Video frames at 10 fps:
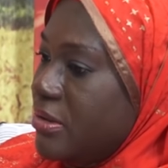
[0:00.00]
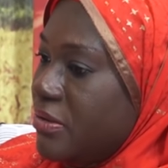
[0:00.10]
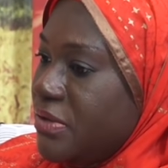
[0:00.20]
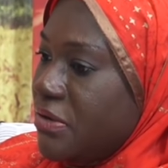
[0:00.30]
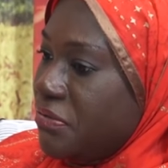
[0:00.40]

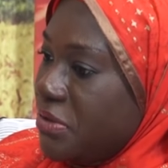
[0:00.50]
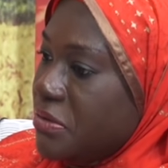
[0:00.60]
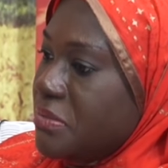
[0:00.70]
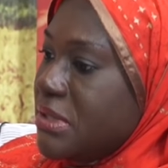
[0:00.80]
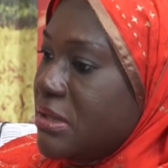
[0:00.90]
of their
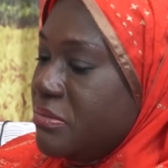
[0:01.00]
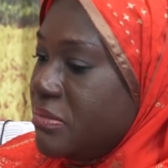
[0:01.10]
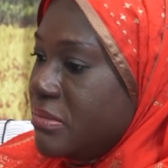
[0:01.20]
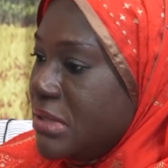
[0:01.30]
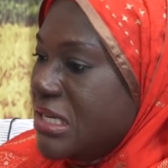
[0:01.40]
freedoms and
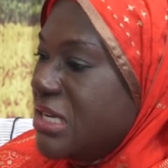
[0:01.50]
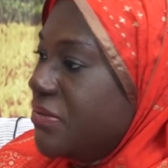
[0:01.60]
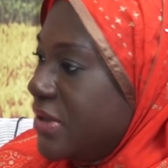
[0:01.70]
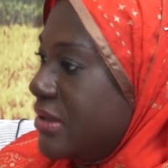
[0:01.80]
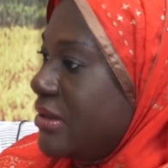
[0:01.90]

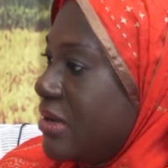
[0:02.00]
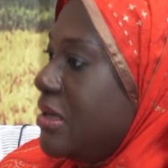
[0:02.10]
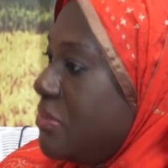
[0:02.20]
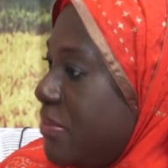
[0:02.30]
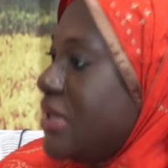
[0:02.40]
living
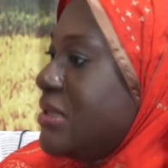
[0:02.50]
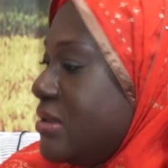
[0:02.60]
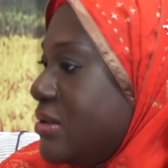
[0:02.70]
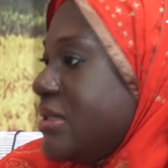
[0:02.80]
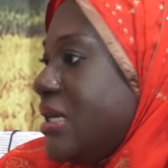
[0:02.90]
and
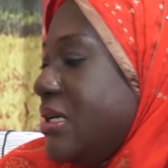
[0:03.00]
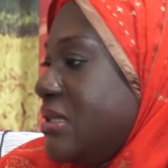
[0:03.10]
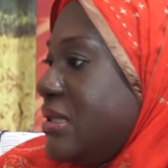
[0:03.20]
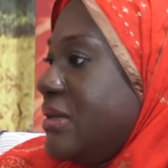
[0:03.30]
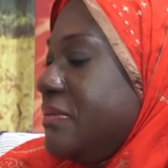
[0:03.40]
impacting
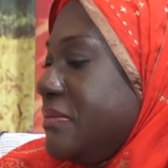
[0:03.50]
society